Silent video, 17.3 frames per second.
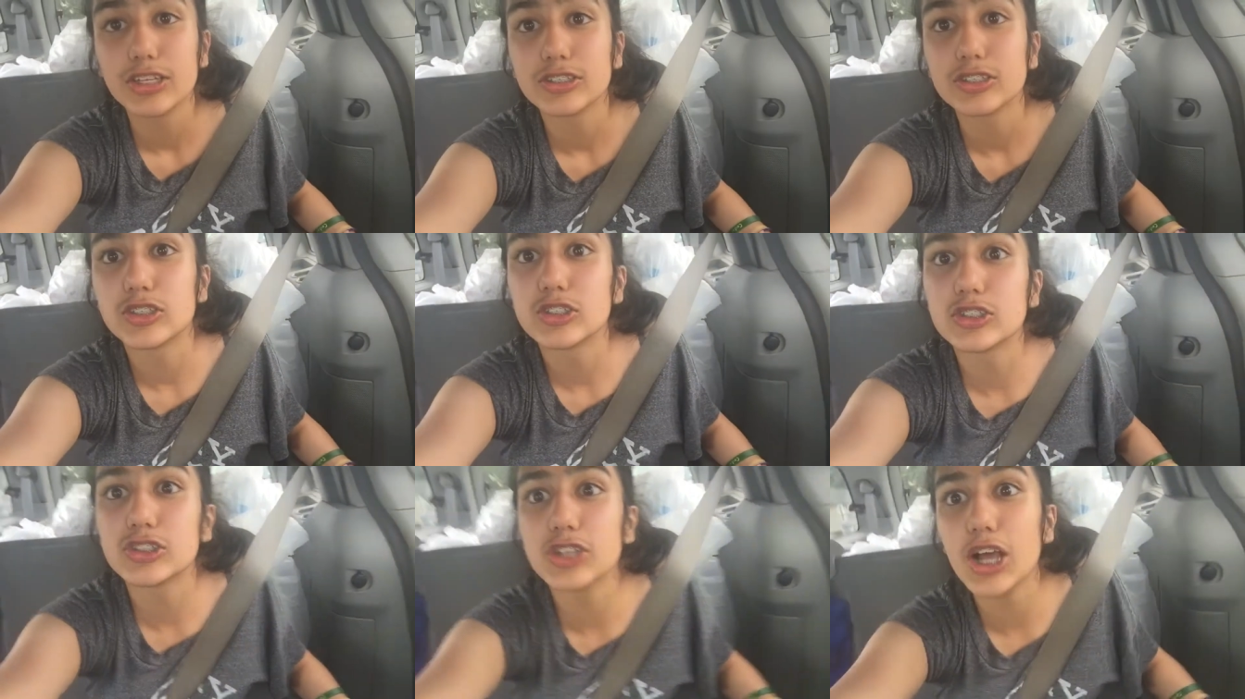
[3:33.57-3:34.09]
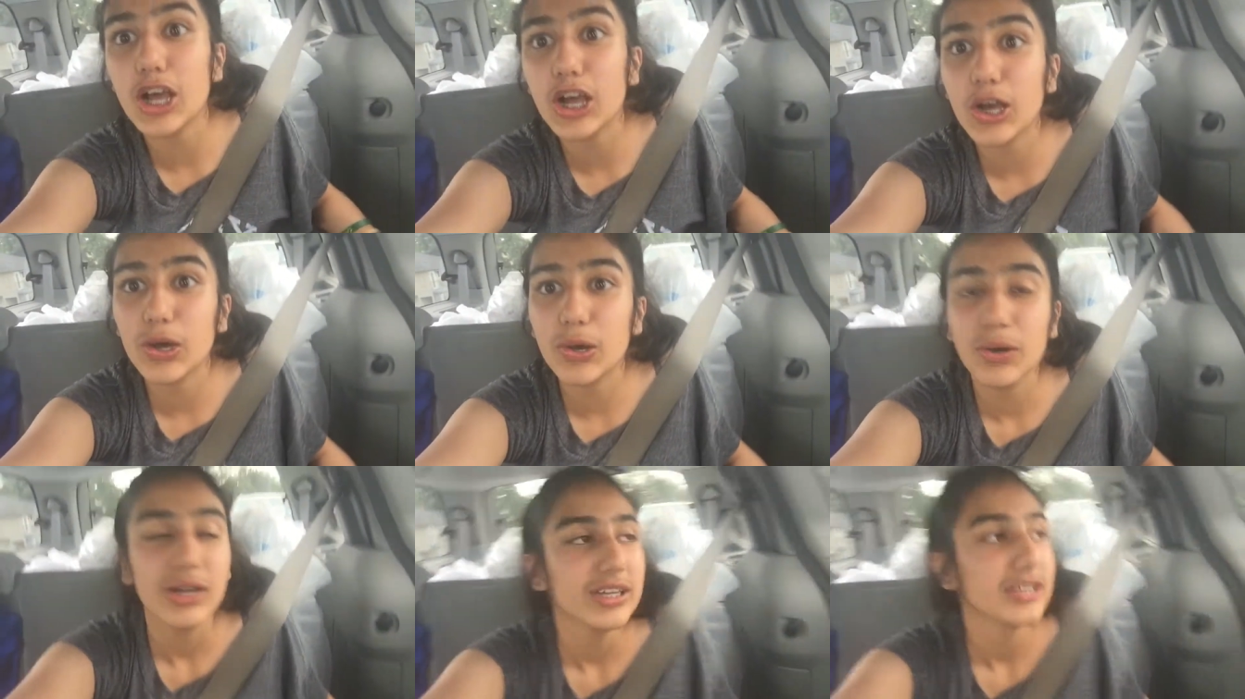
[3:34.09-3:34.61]
so
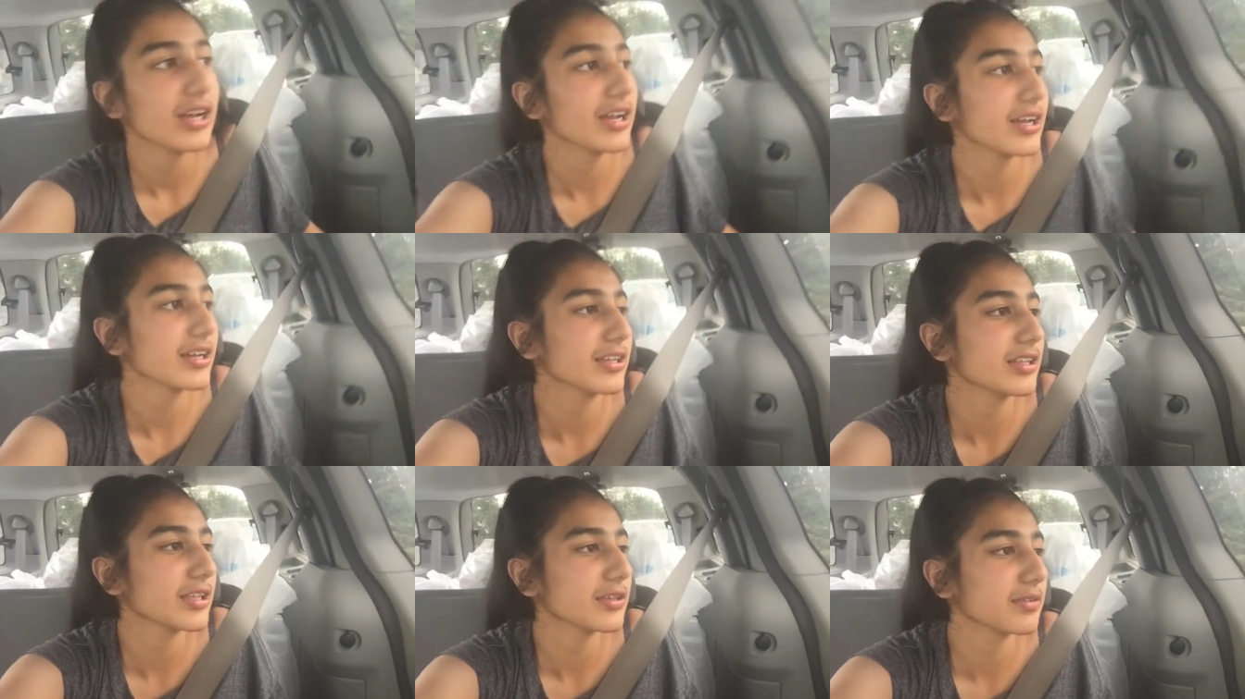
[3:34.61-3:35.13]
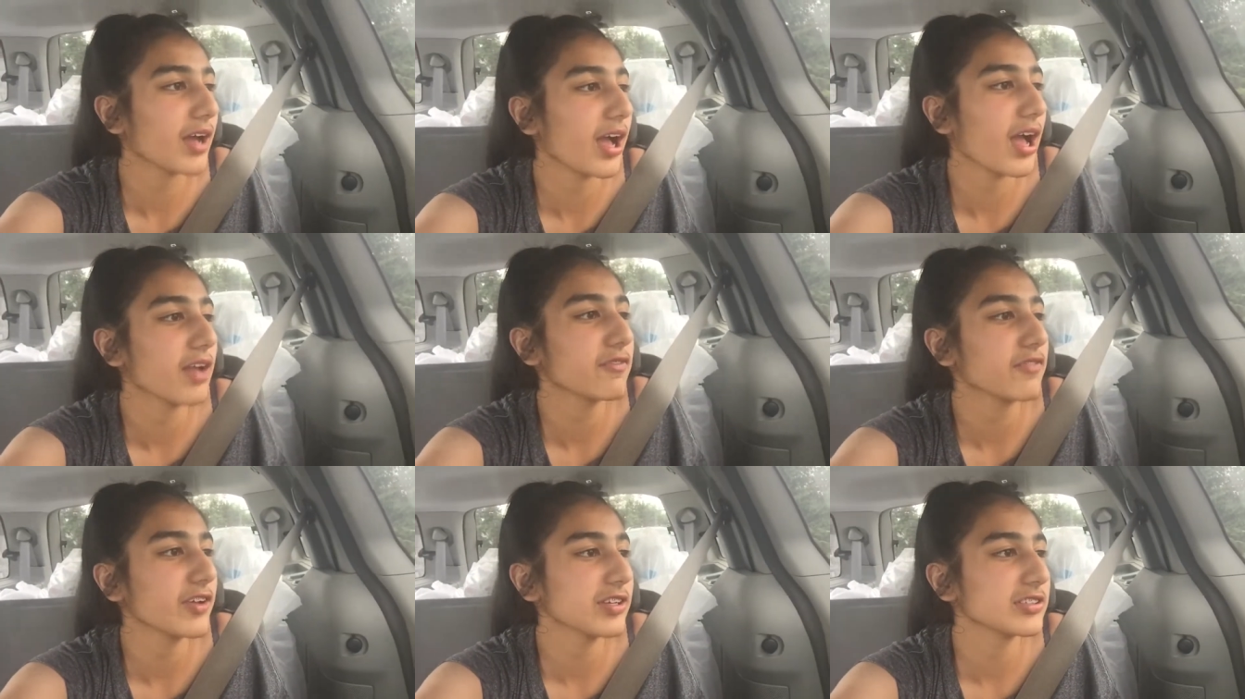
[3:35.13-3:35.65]
uh, like
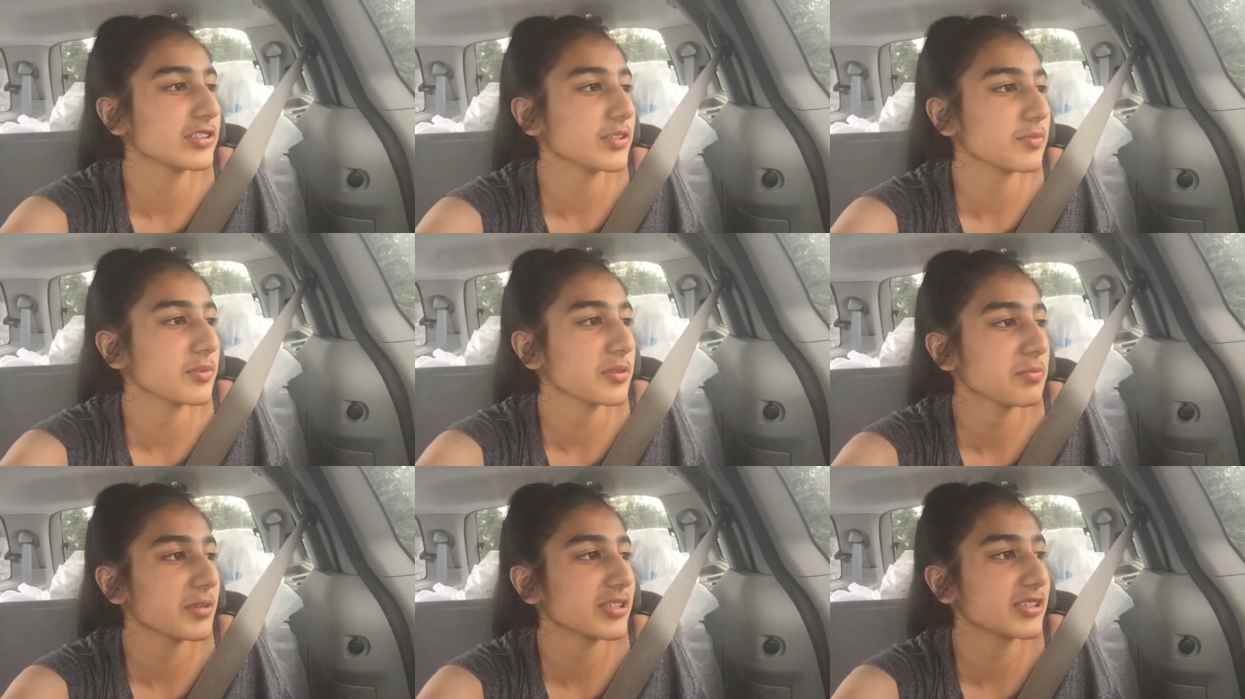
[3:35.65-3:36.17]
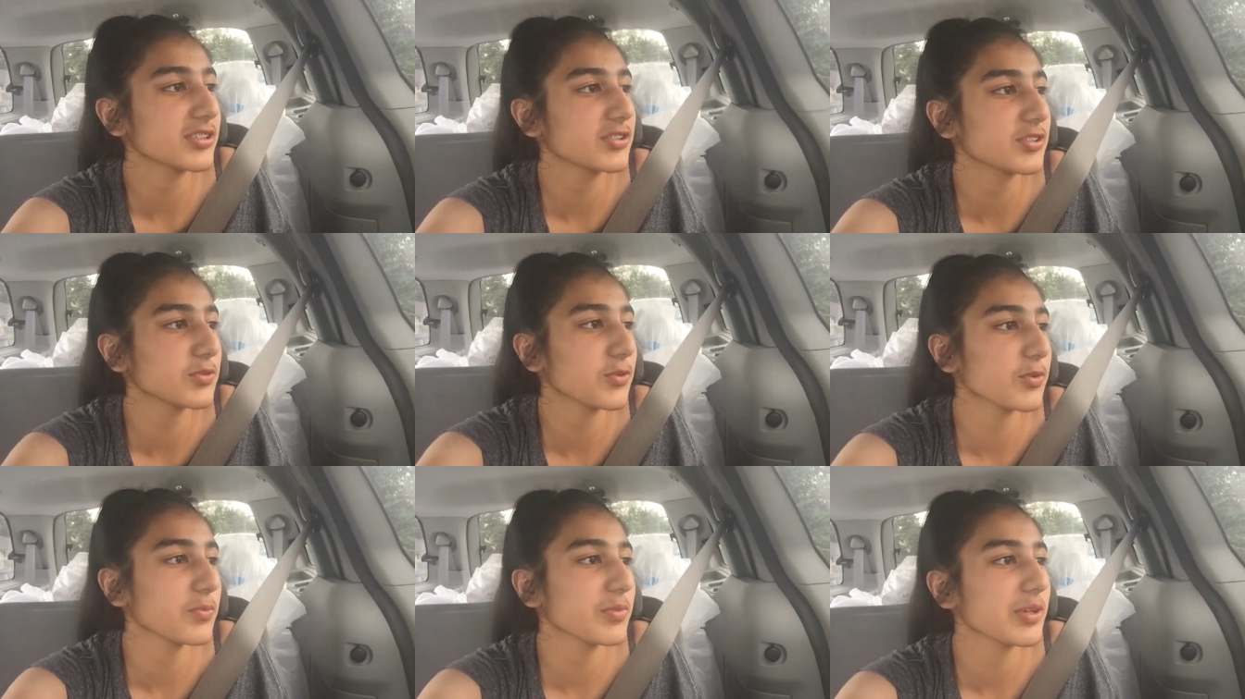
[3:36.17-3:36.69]
I fell asleep, and then my sister
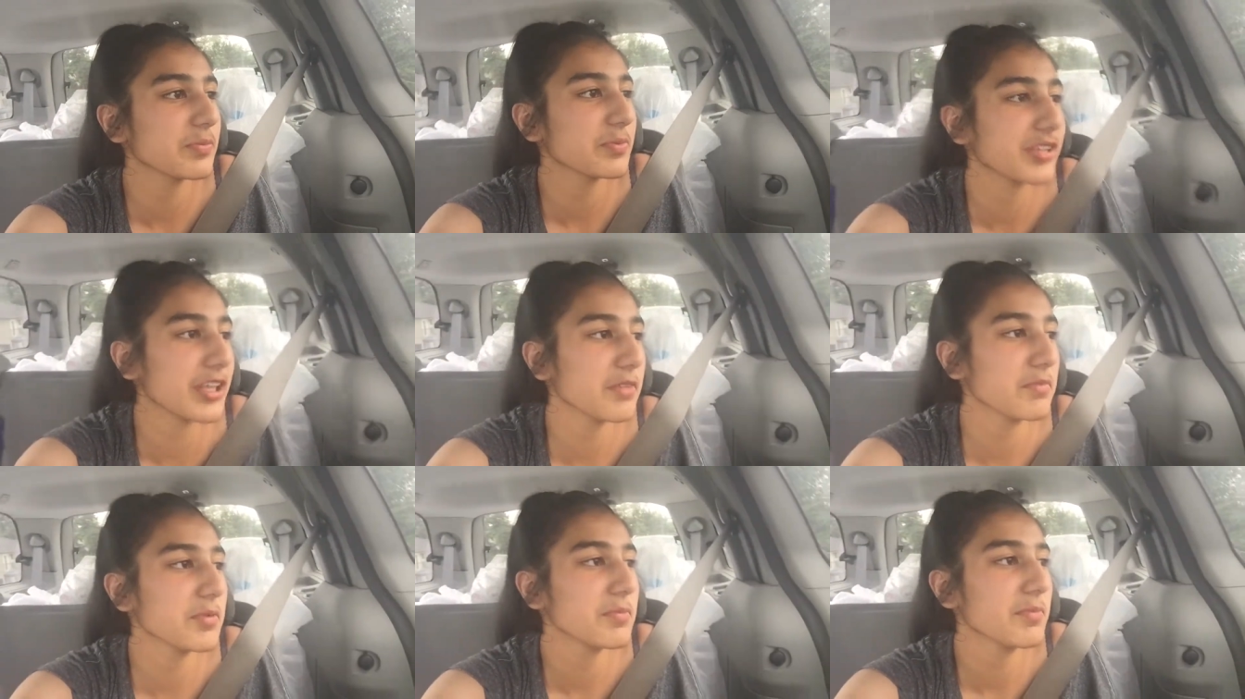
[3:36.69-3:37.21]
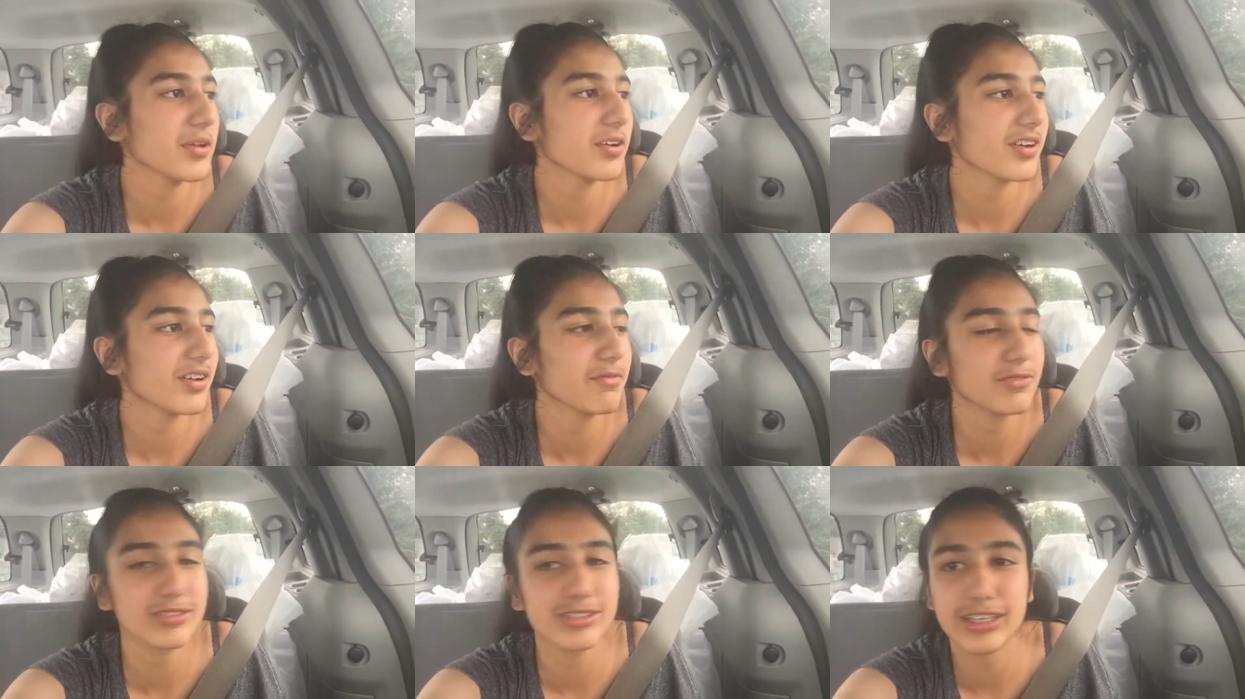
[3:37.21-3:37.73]
woke me up and gave me milk
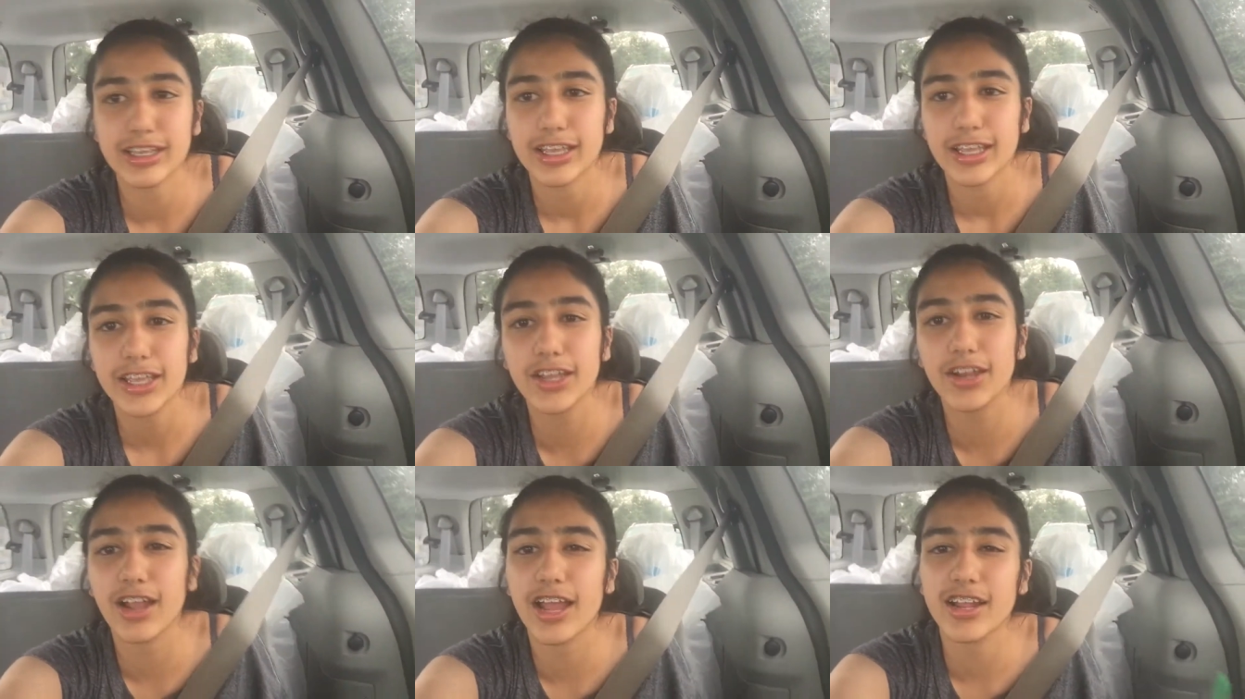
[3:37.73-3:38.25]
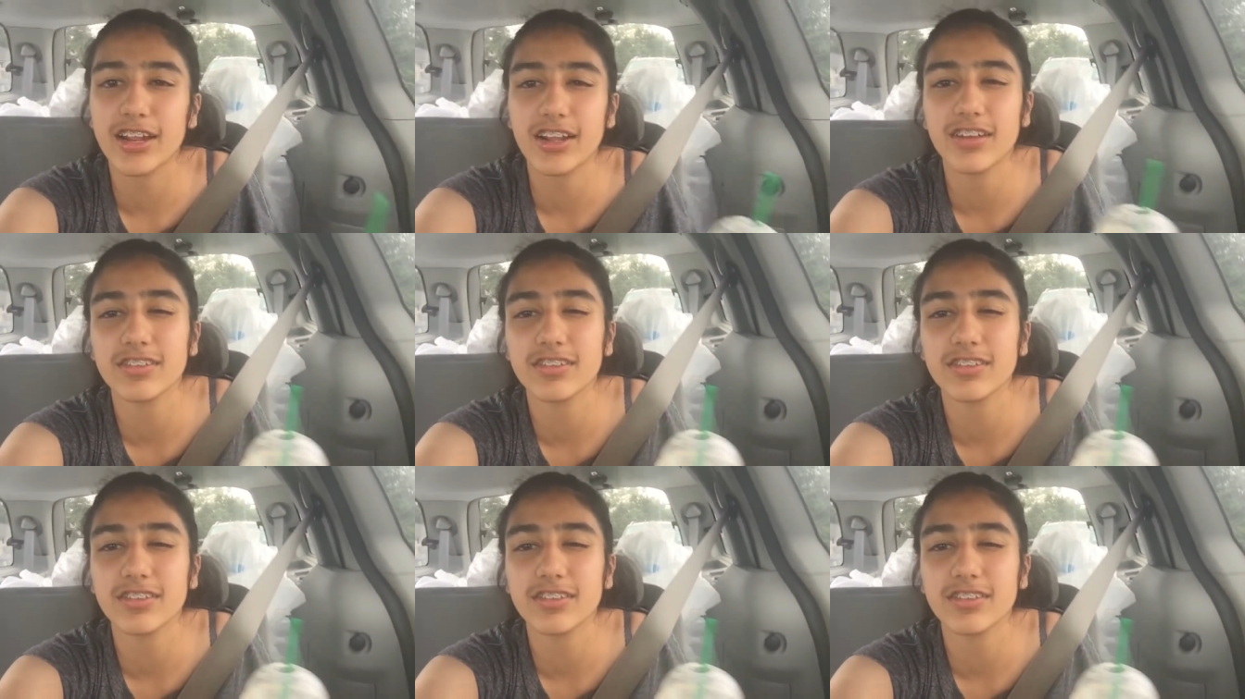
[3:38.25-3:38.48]
and was like, here, Etta.